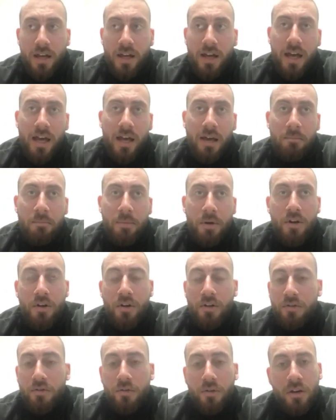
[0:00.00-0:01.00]
But it
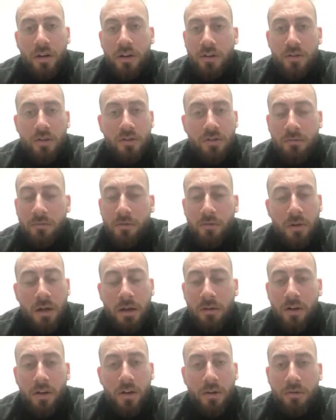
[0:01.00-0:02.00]
also just
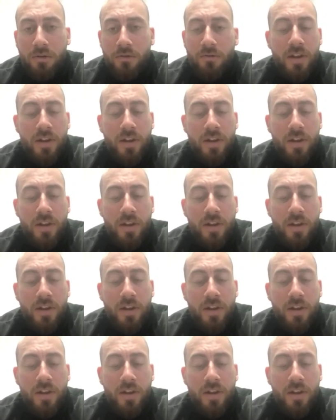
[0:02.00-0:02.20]
includes